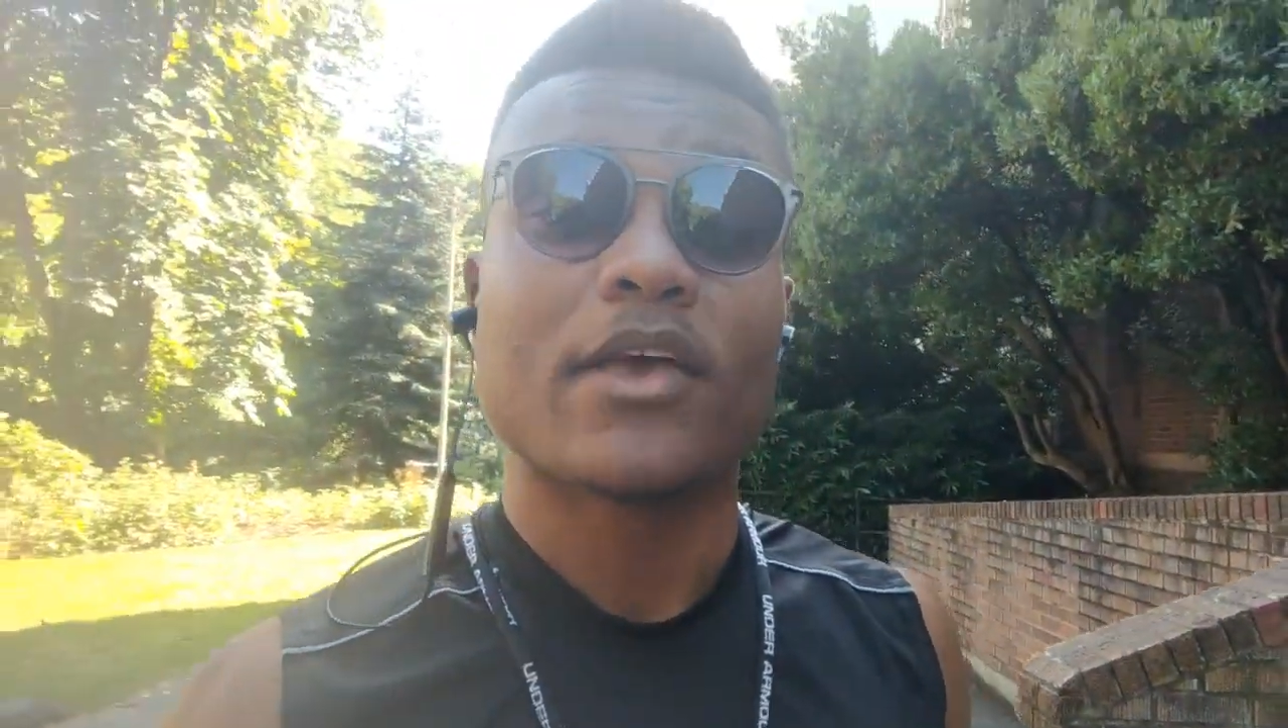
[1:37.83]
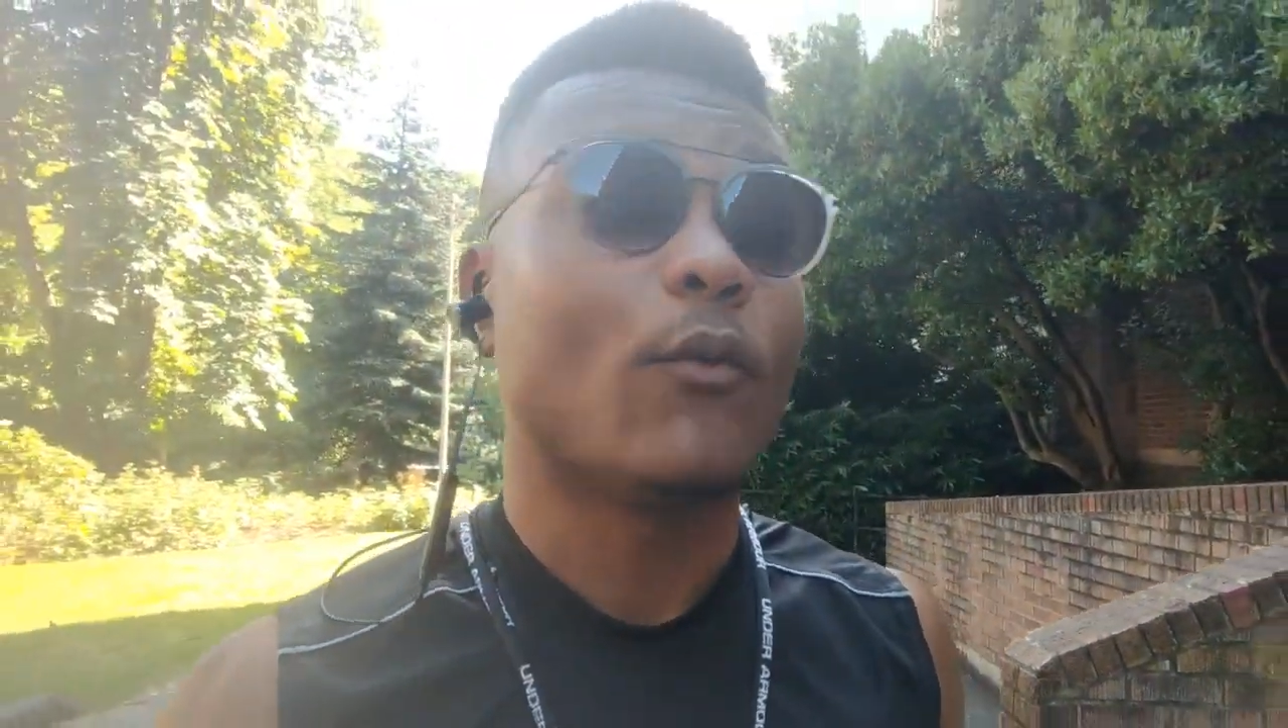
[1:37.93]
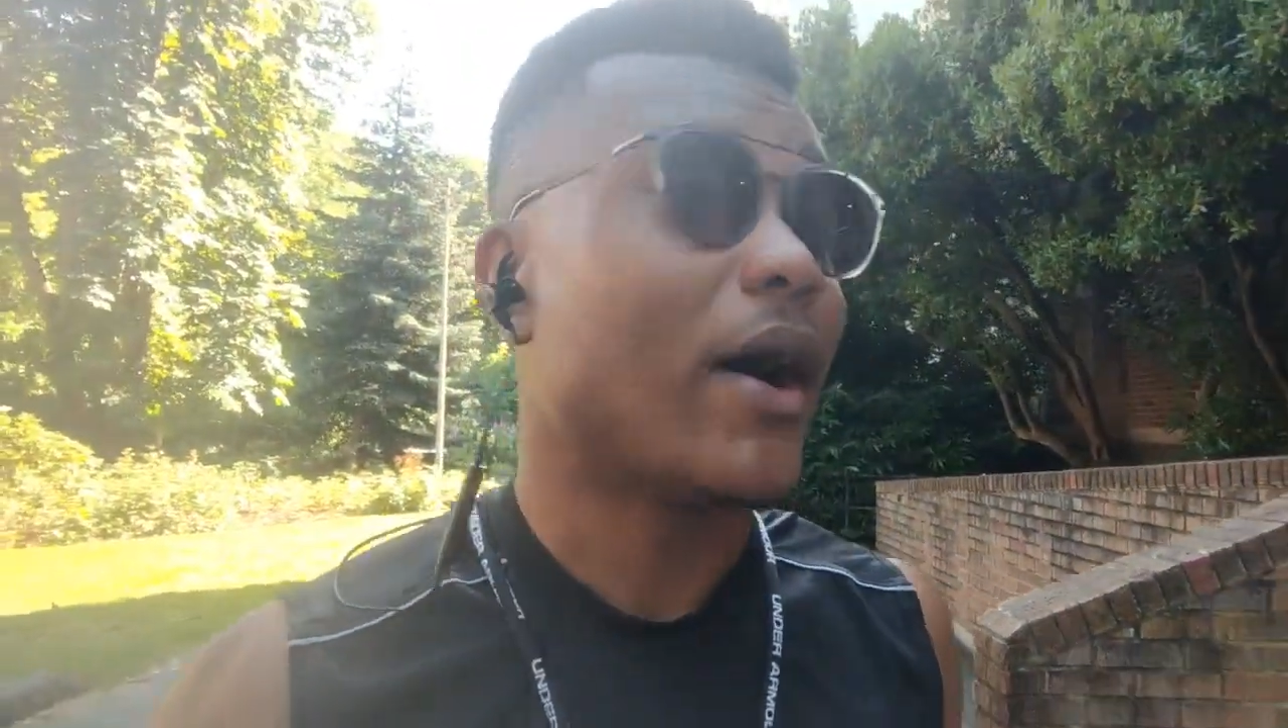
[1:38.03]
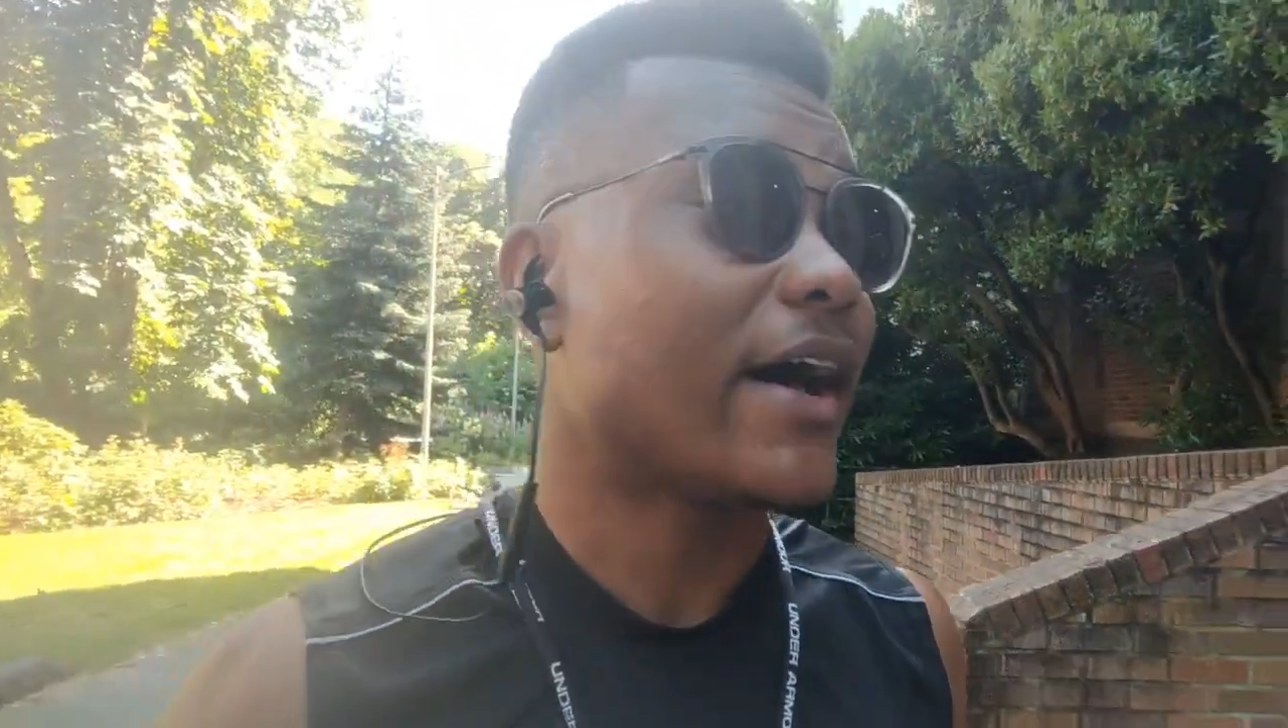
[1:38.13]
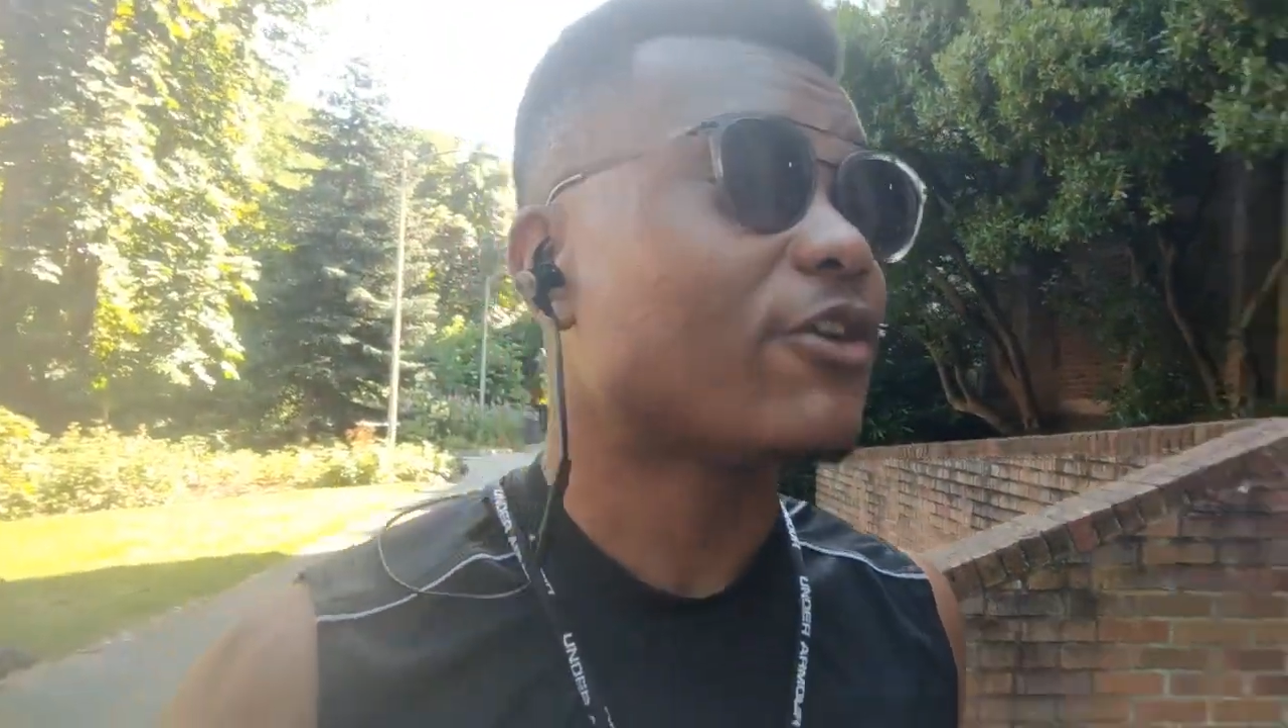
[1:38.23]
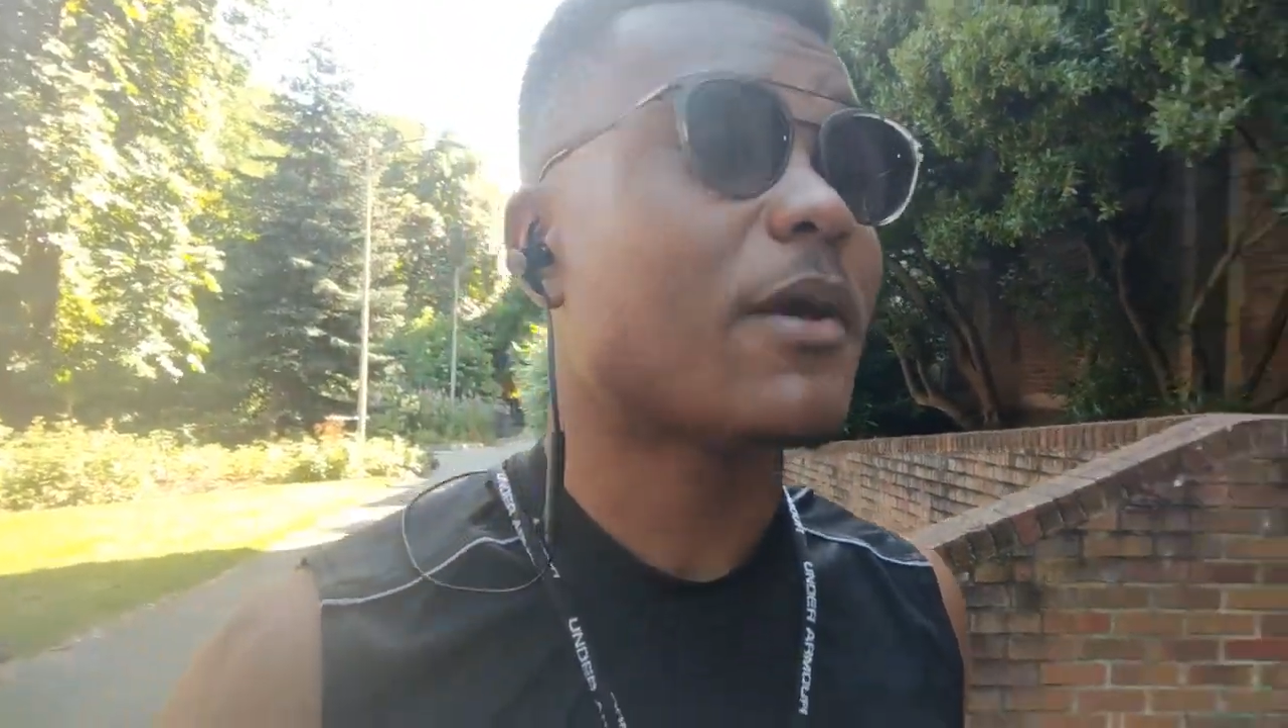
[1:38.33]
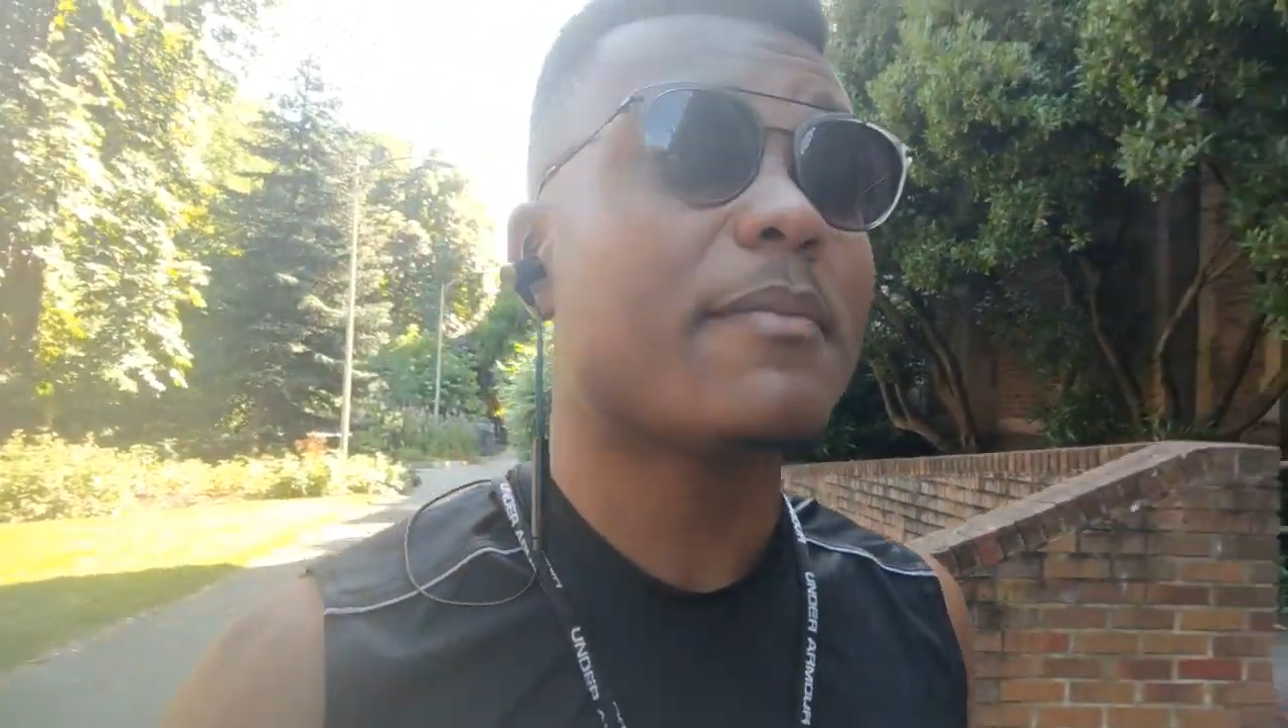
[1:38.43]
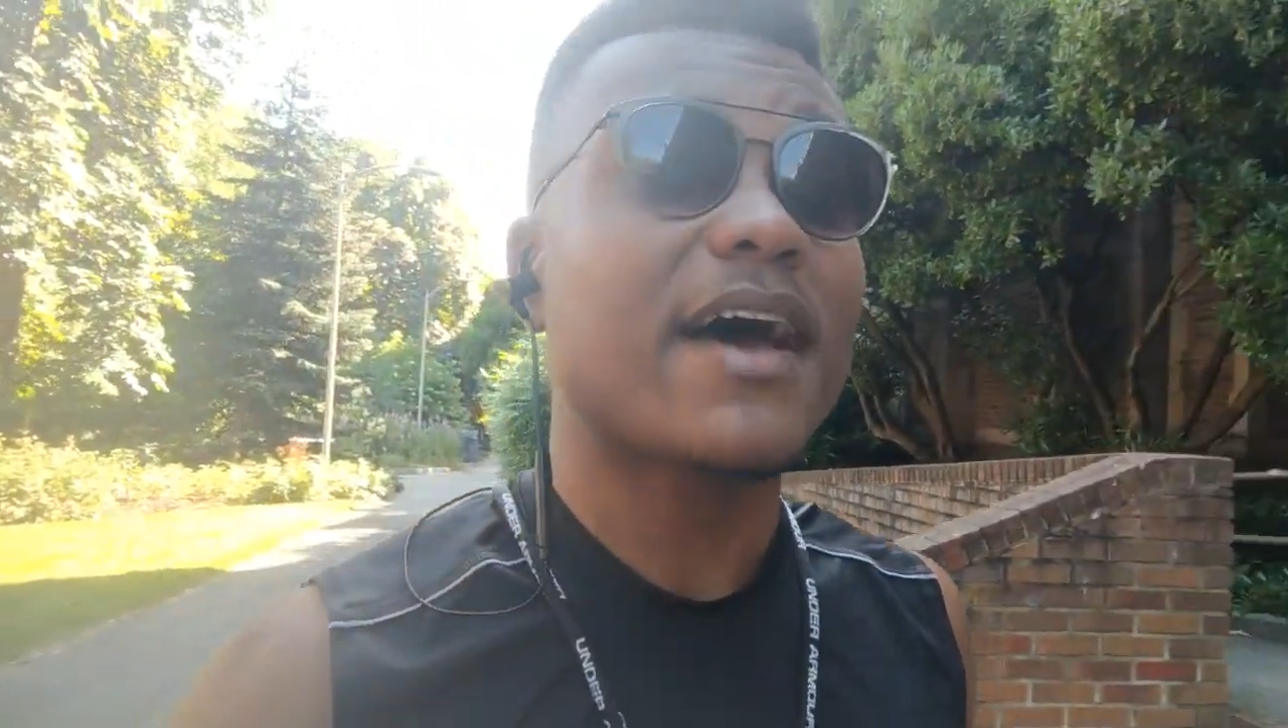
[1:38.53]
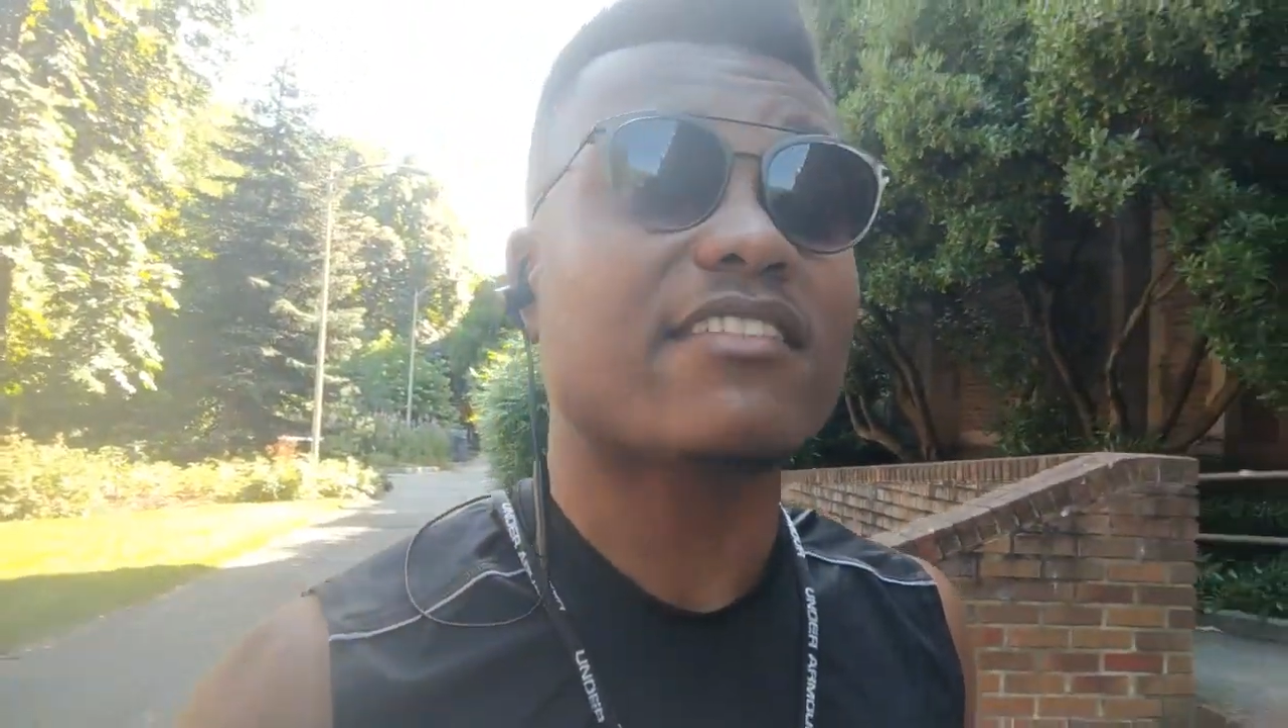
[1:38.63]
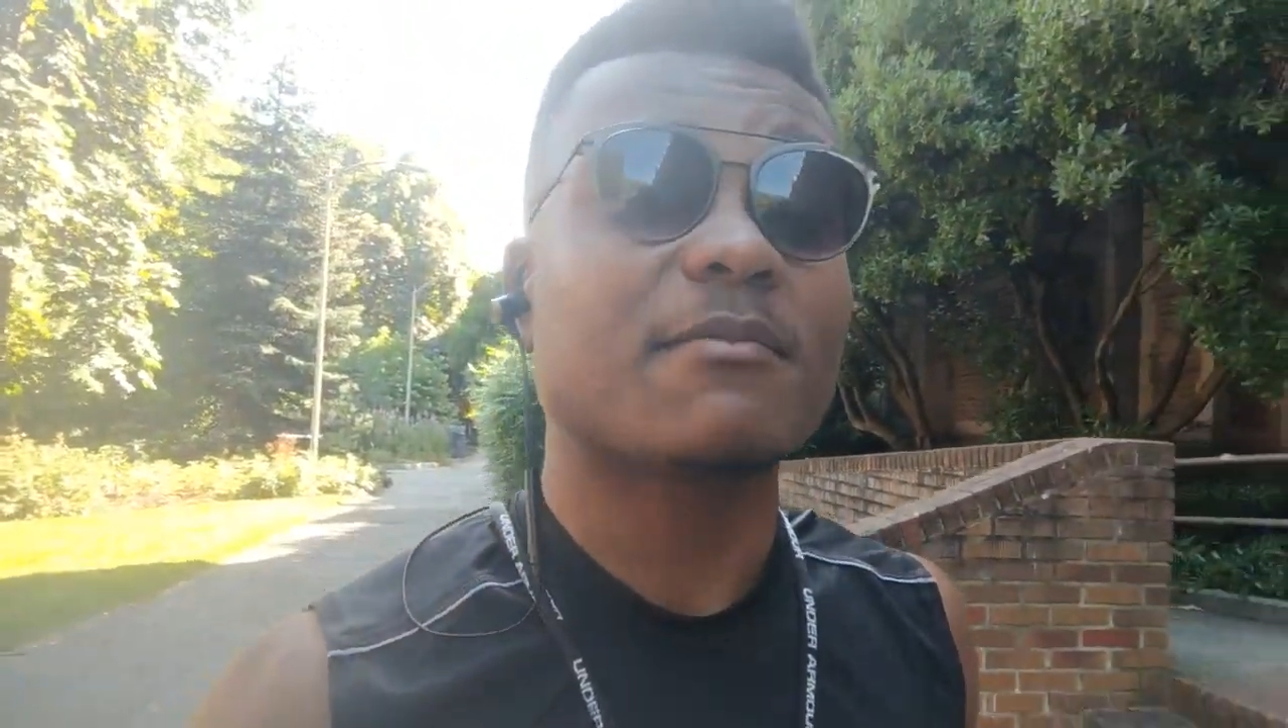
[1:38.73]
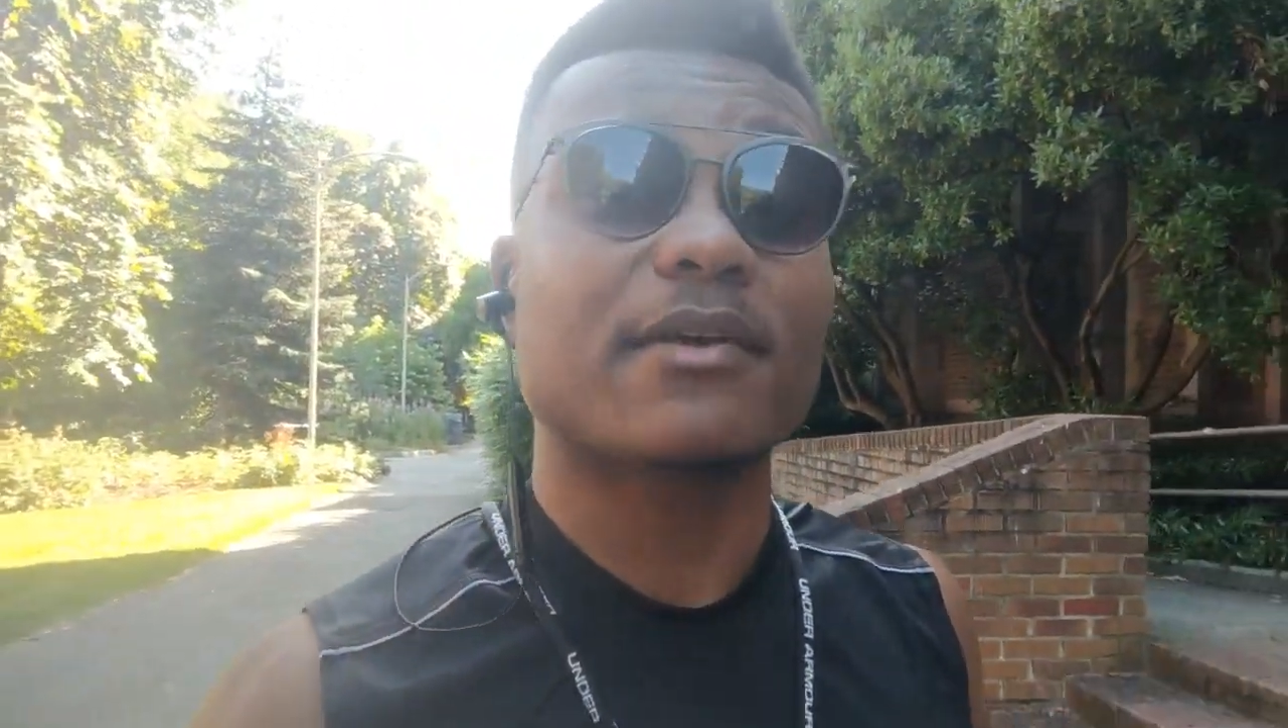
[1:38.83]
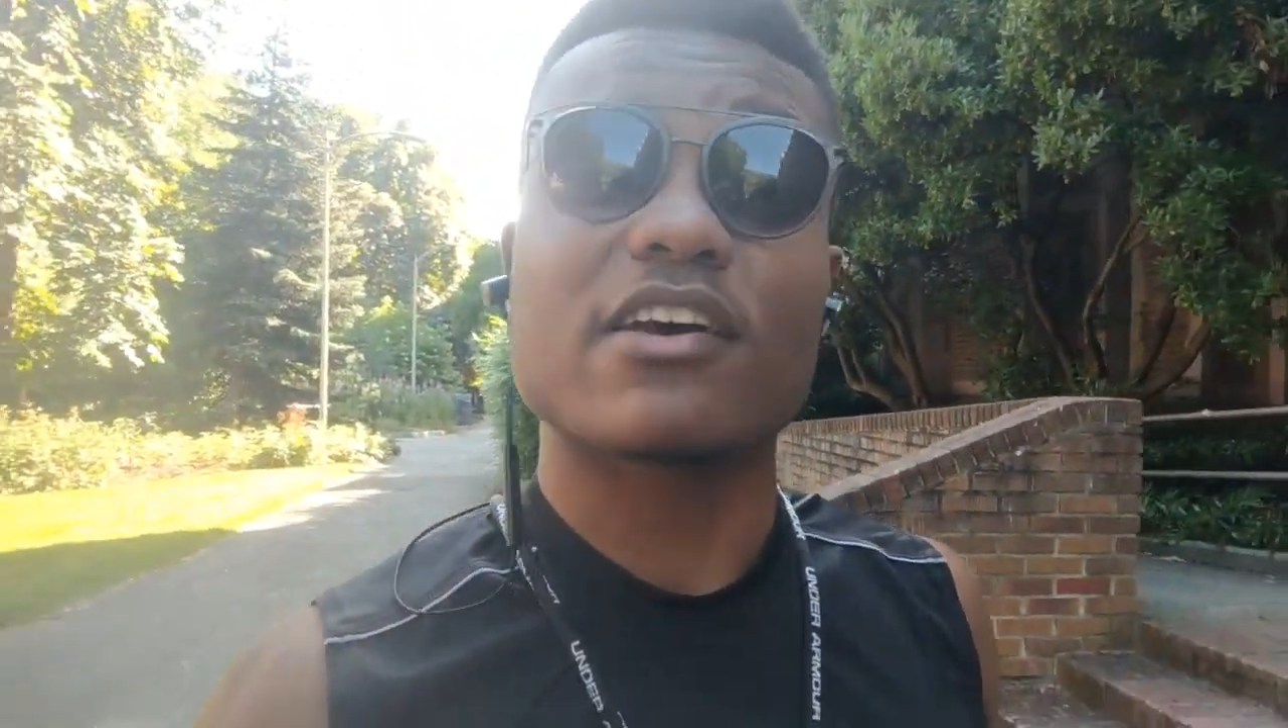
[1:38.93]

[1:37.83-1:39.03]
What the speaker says: Why, you may be asking?